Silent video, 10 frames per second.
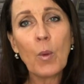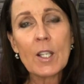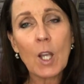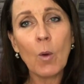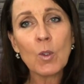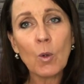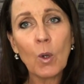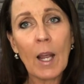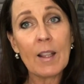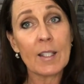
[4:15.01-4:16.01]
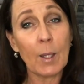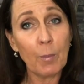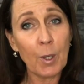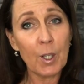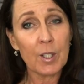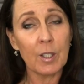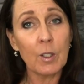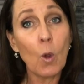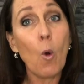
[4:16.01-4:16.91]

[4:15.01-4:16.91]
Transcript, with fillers: don't all like the same person